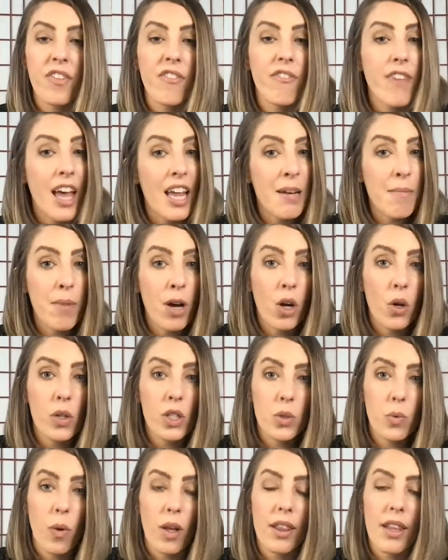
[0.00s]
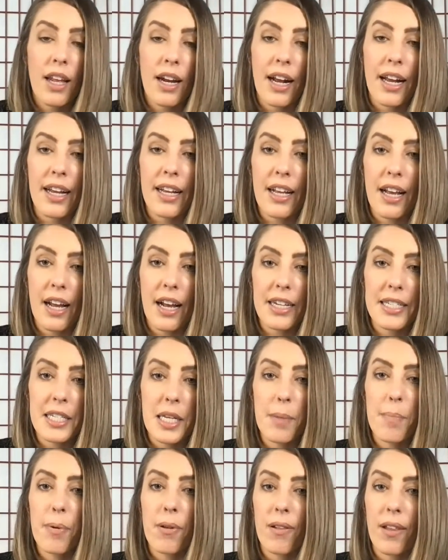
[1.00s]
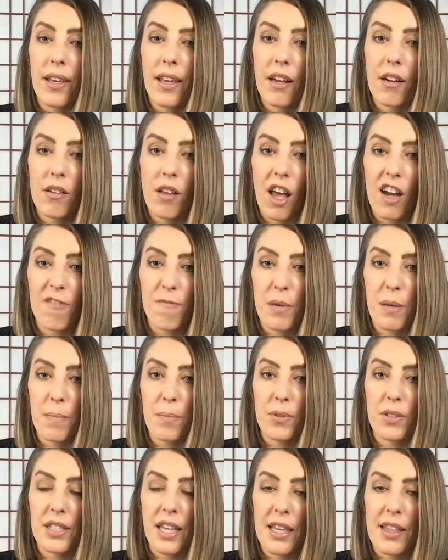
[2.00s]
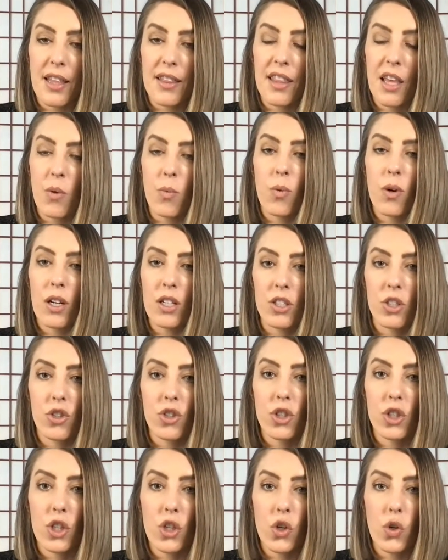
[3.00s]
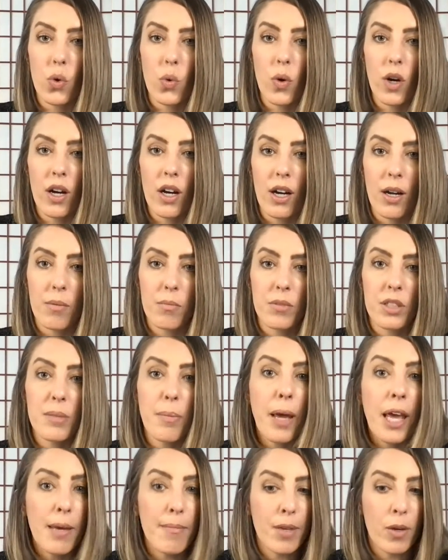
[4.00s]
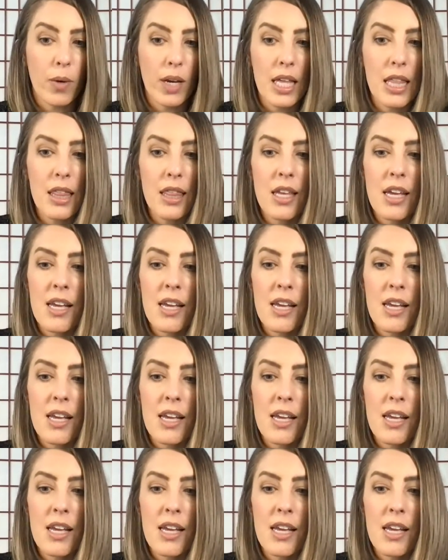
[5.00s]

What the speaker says: Venmo is one that I typically get a lot of people saying that they want to pay me with.